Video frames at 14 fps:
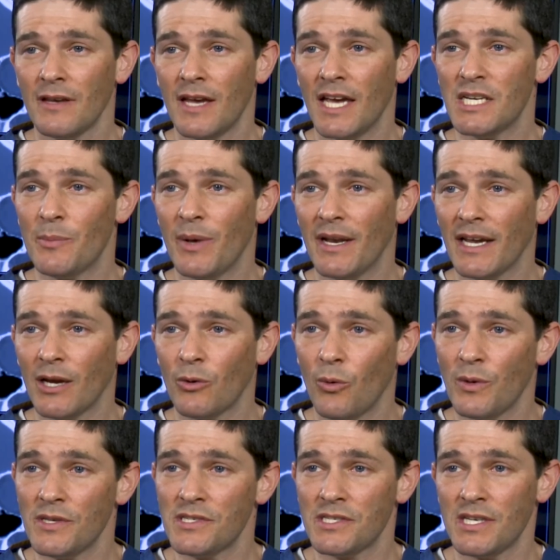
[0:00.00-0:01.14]
And depending on what
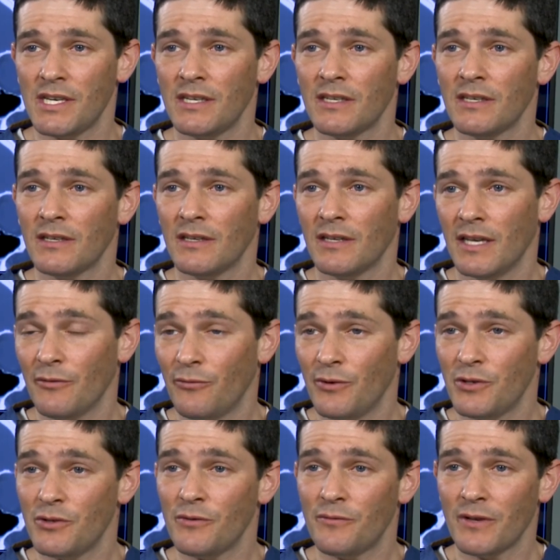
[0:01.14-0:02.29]
we see, if
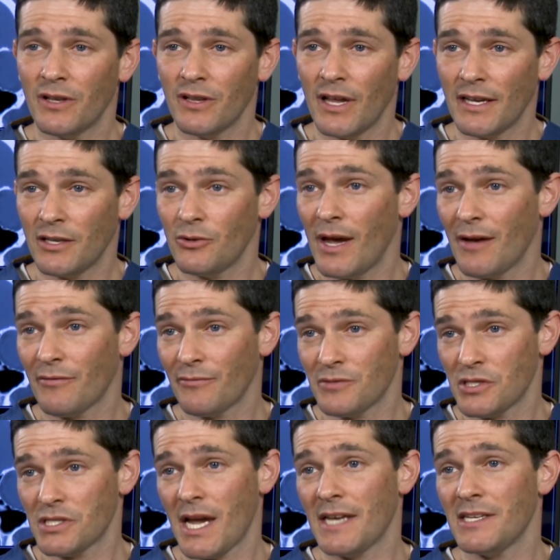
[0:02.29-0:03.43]
we do feel like you have
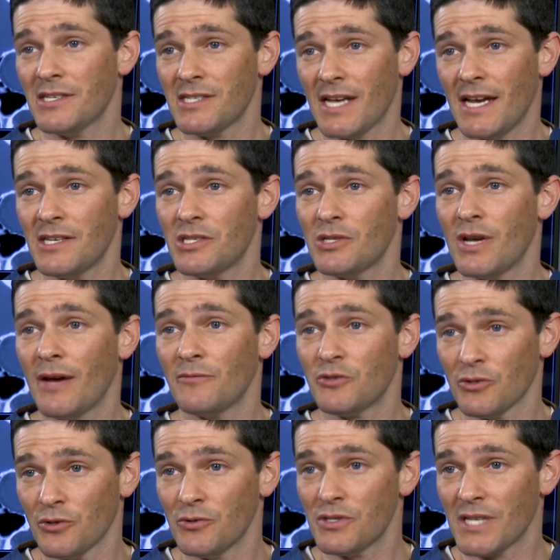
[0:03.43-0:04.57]
sinusitis, you have
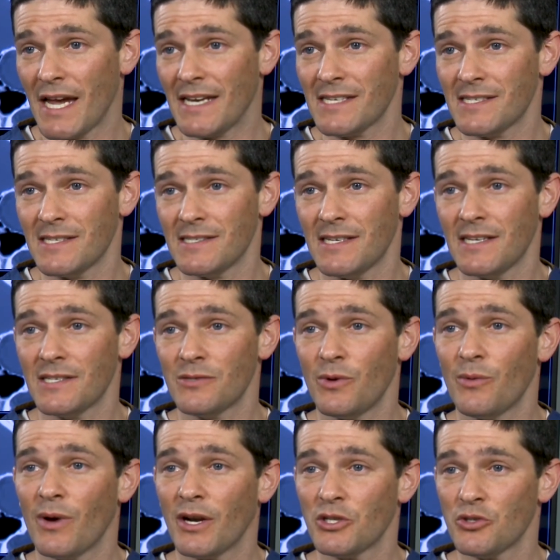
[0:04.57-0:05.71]
true sinus disease, we
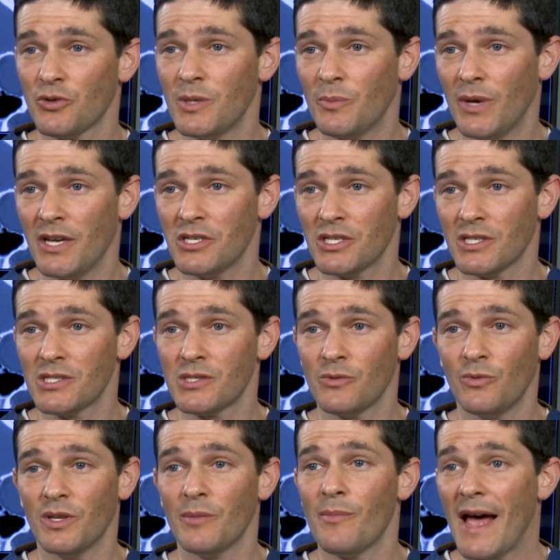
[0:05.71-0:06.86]
want to treat patients
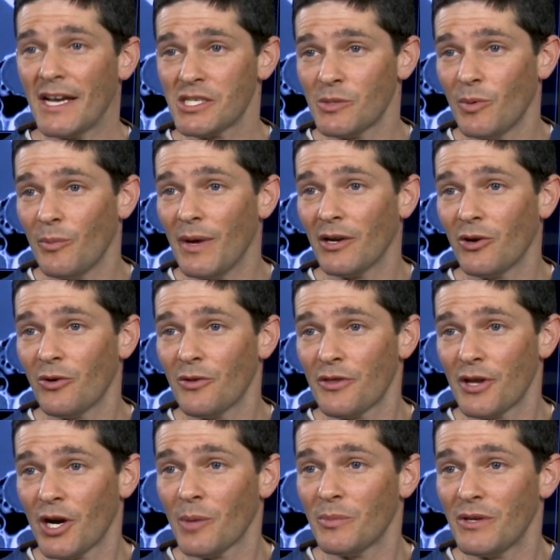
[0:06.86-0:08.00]
with maximal medical
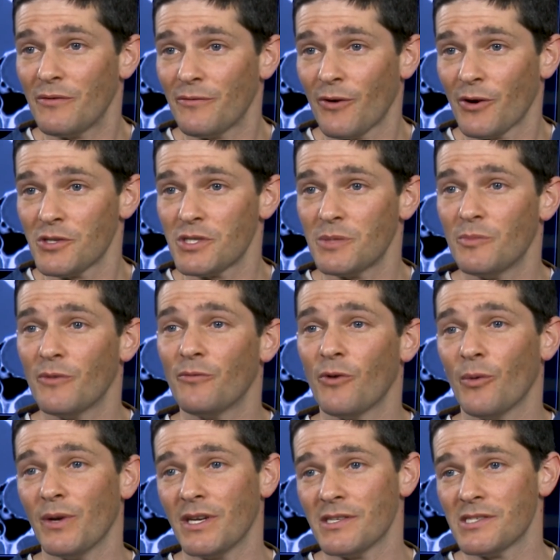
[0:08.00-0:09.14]
therapy first
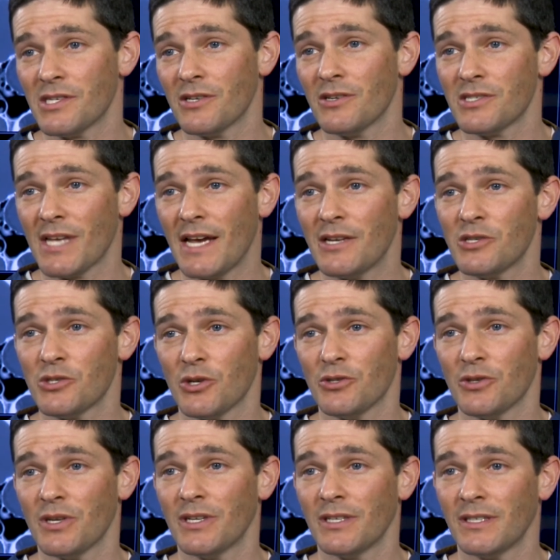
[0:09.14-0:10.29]
before we consider sinus
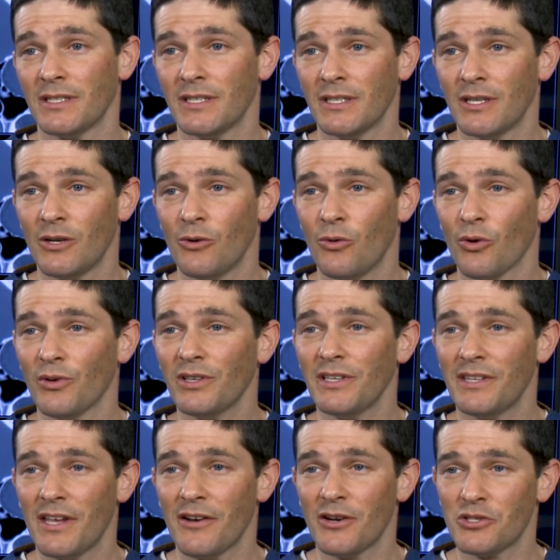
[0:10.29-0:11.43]
surgery. We're
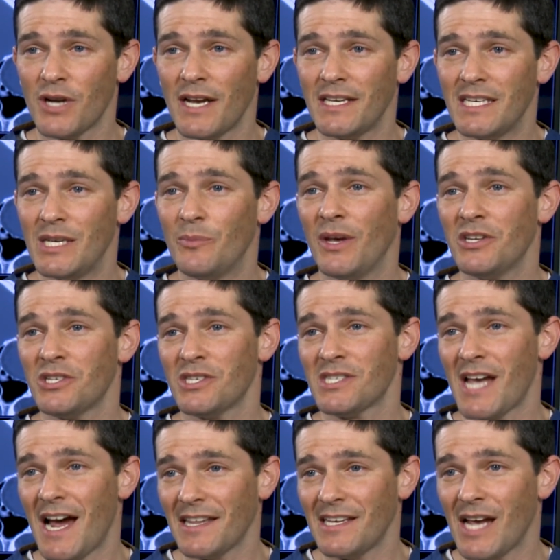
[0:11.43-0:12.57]
really there to try to keep patients
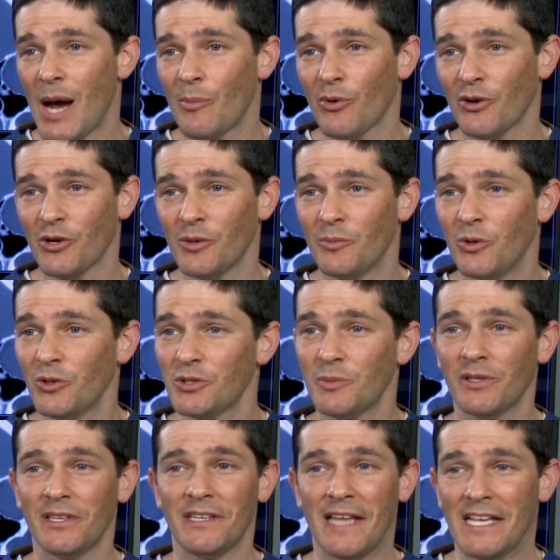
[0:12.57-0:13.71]
out of the operating room.
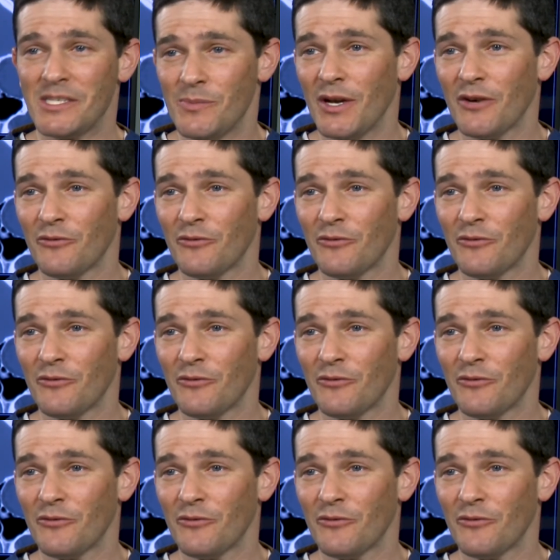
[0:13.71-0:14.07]
Ultimately, that's better